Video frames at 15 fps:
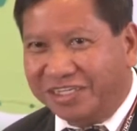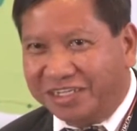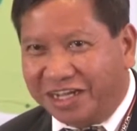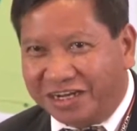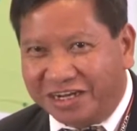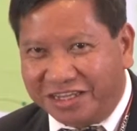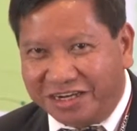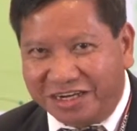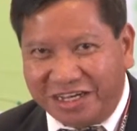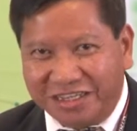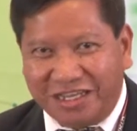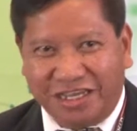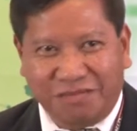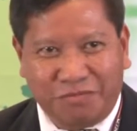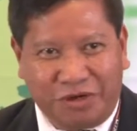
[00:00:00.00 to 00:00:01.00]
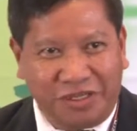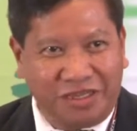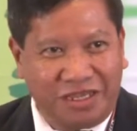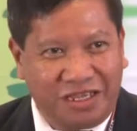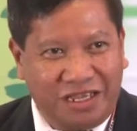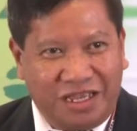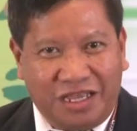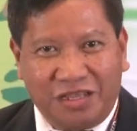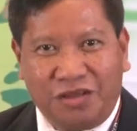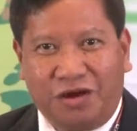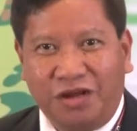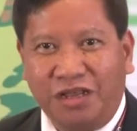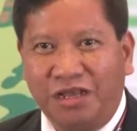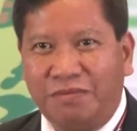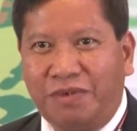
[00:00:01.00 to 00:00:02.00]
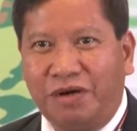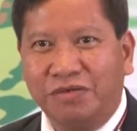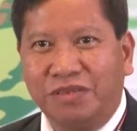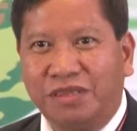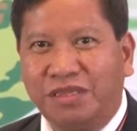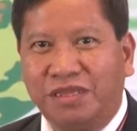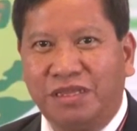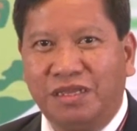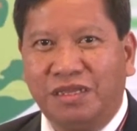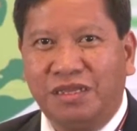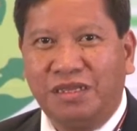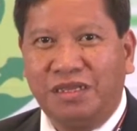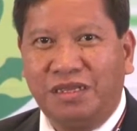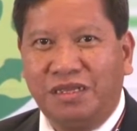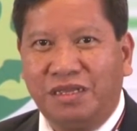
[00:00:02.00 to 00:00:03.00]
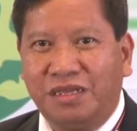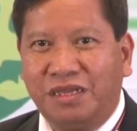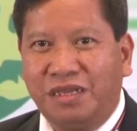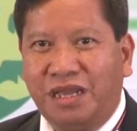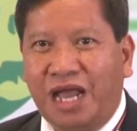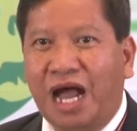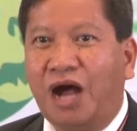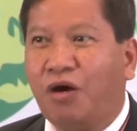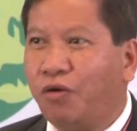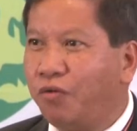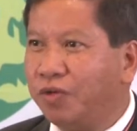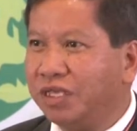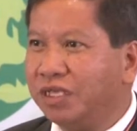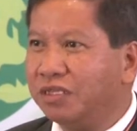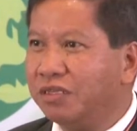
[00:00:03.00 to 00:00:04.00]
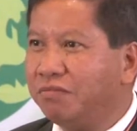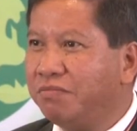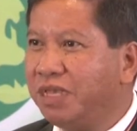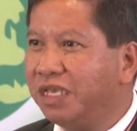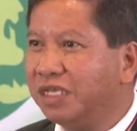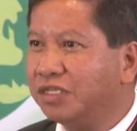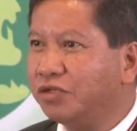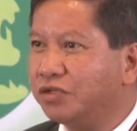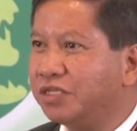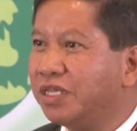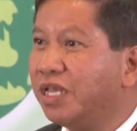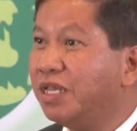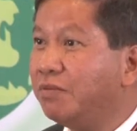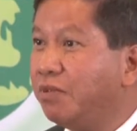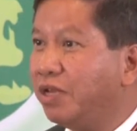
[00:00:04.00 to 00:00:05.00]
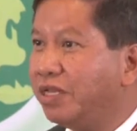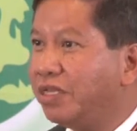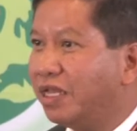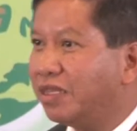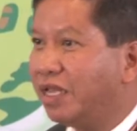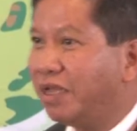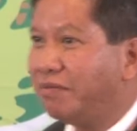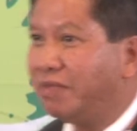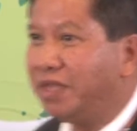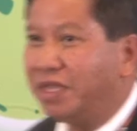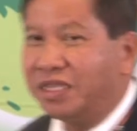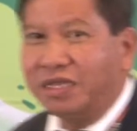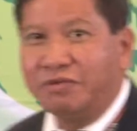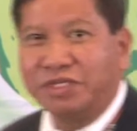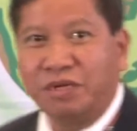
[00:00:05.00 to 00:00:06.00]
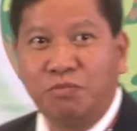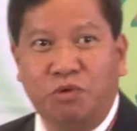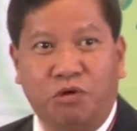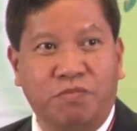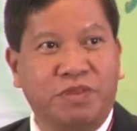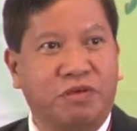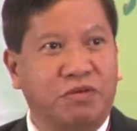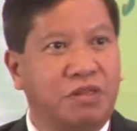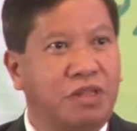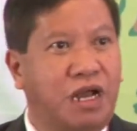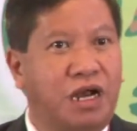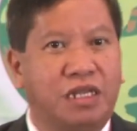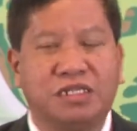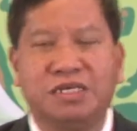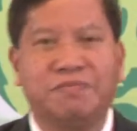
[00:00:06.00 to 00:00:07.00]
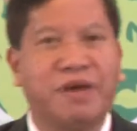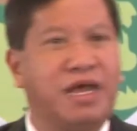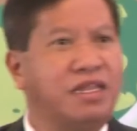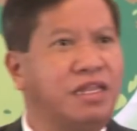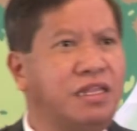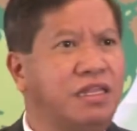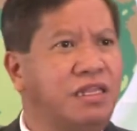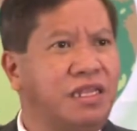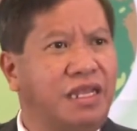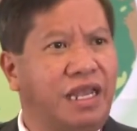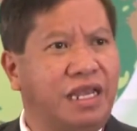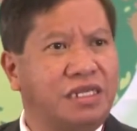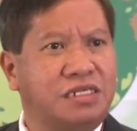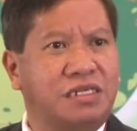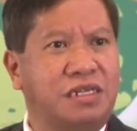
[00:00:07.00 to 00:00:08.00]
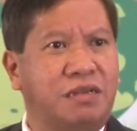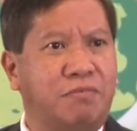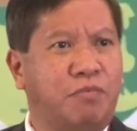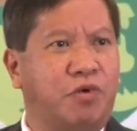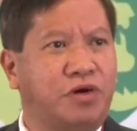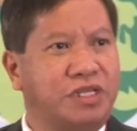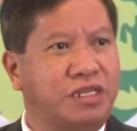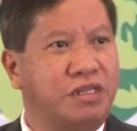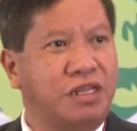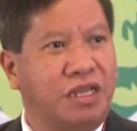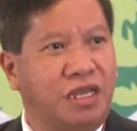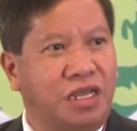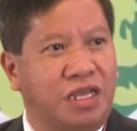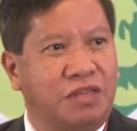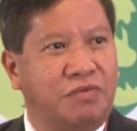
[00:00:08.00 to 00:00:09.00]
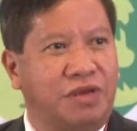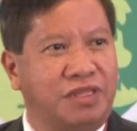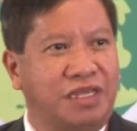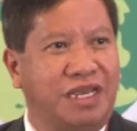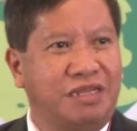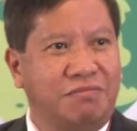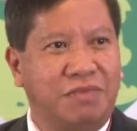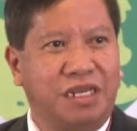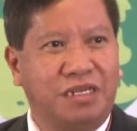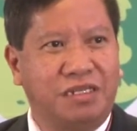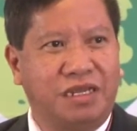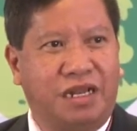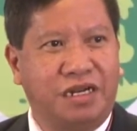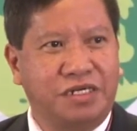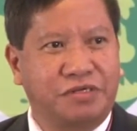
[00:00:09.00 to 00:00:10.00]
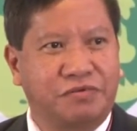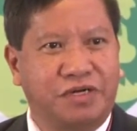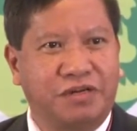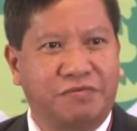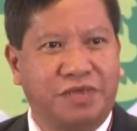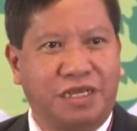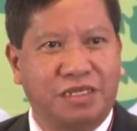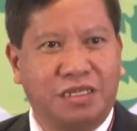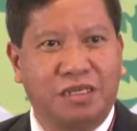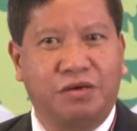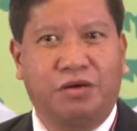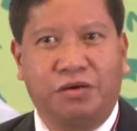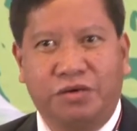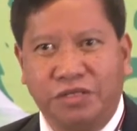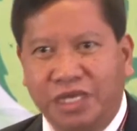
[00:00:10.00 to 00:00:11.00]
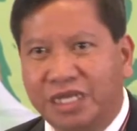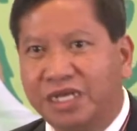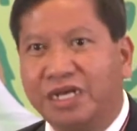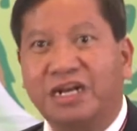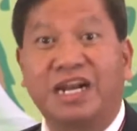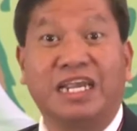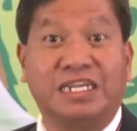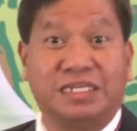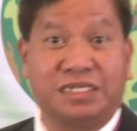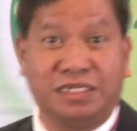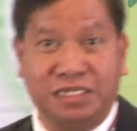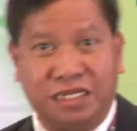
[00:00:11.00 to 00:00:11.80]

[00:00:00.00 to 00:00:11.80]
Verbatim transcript: secretary at that point, talking about how we can make it sustainable at that time. There was a boom. Uh, Japan imported $28 million worth of nata de coco. They had a craze,